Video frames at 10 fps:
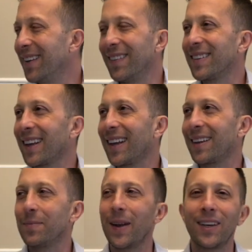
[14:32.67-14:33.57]
was
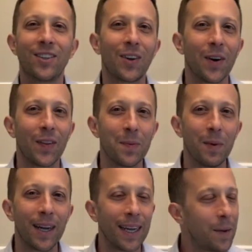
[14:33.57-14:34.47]
like managing all their
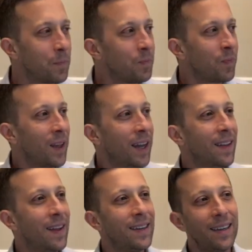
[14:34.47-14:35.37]
money,
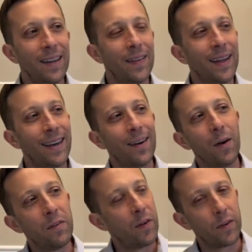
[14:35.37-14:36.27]
and then they're
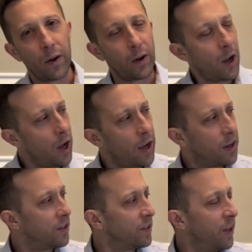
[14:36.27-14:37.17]
over there. They're like, hey,
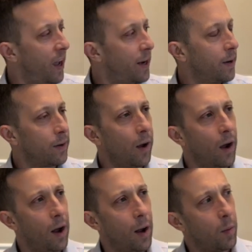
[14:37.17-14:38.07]
is that
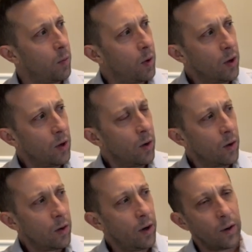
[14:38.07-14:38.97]

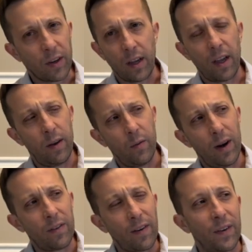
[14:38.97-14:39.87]
it's like, hey,
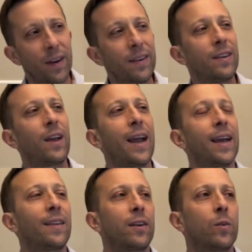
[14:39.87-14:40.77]
whatever. I forget, the guy
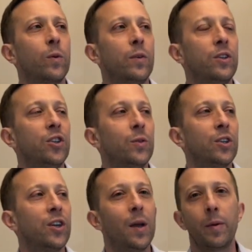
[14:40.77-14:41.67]
had like a really
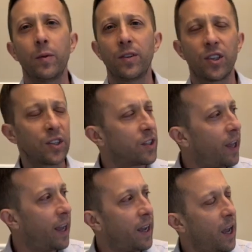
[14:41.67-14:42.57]
Jewish name. It was just
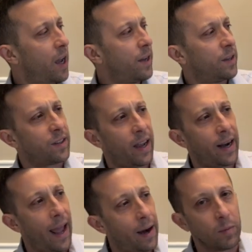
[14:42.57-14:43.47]
like, hey, is
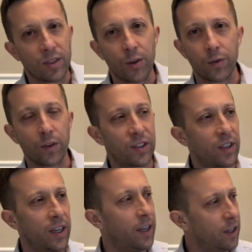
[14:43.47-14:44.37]
that Adam
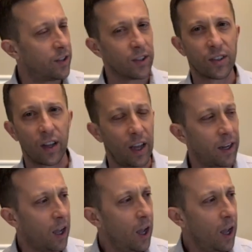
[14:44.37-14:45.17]
Silverstein? And he's just like,